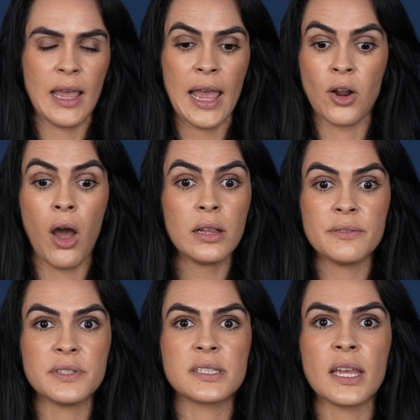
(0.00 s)
and all
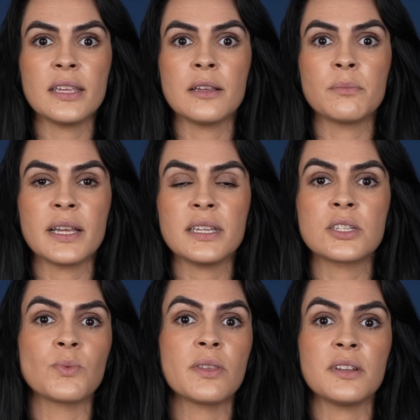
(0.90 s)
of it taking
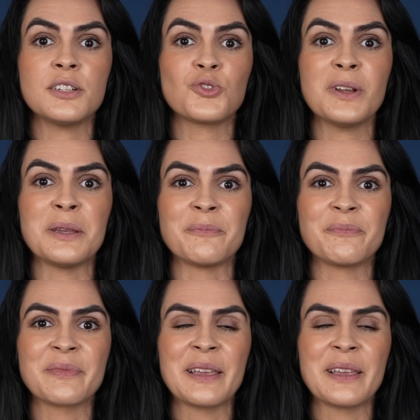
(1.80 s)
place within a dream.